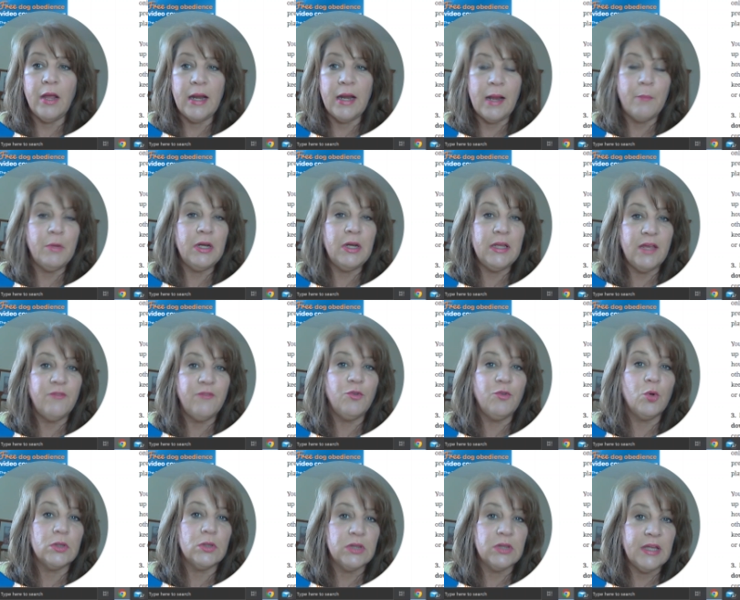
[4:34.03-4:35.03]
And I'm going to give
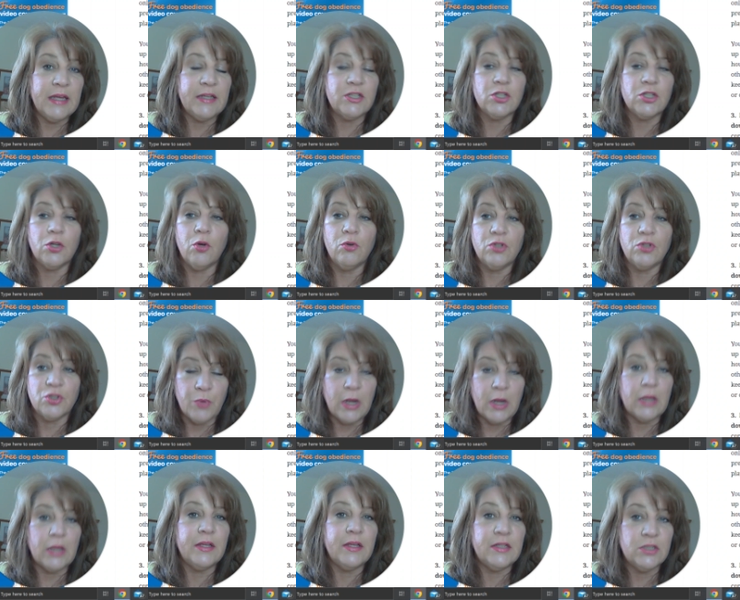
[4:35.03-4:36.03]
you a link to go
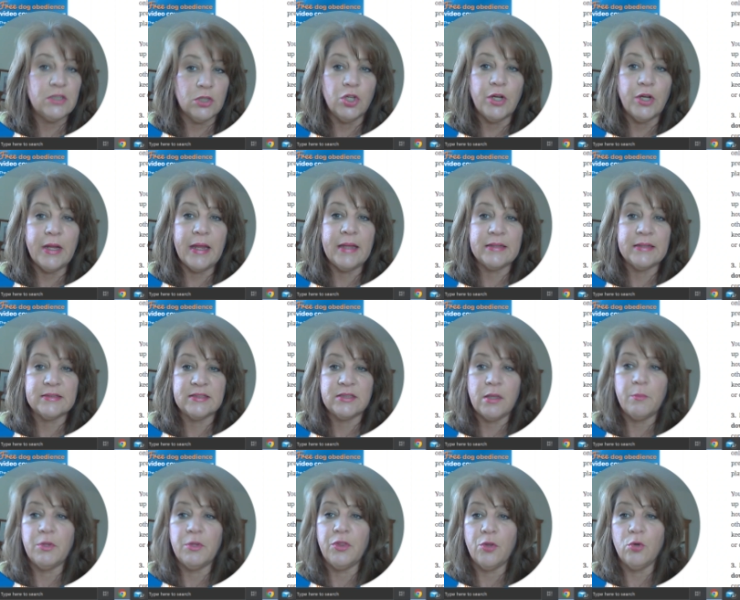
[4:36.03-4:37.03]
directly to look at
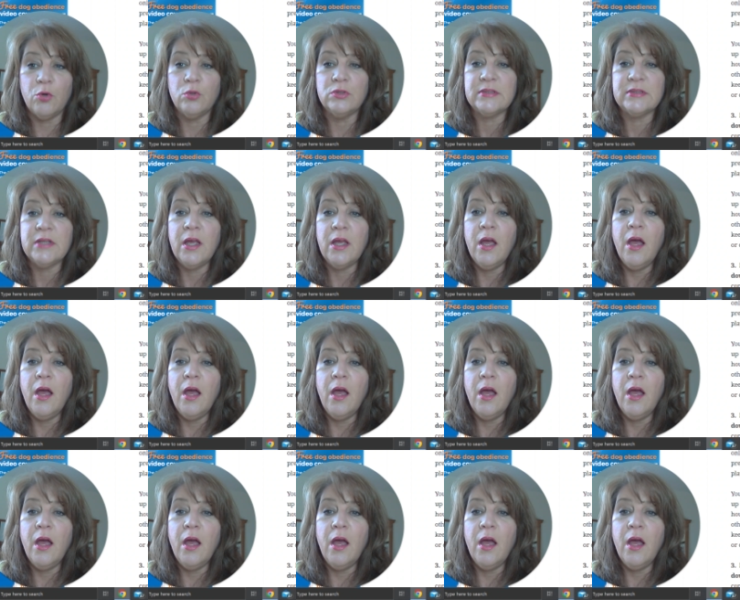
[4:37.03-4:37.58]
some of those